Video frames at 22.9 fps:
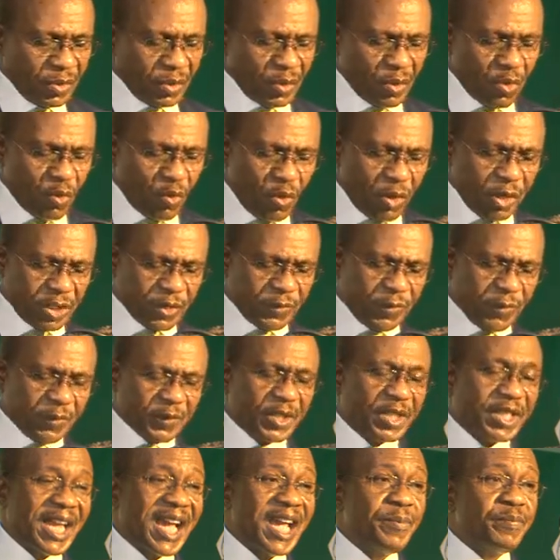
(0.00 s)
was
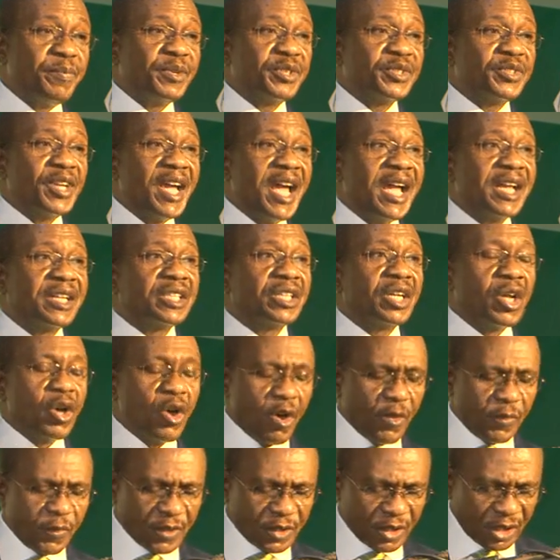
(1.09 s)
59%
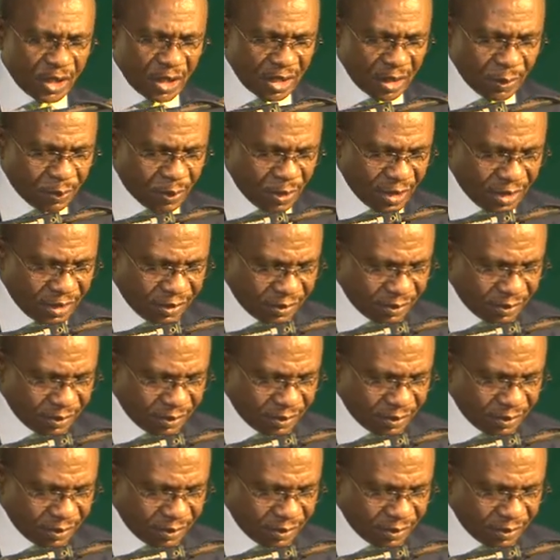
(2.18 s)
of its GDP.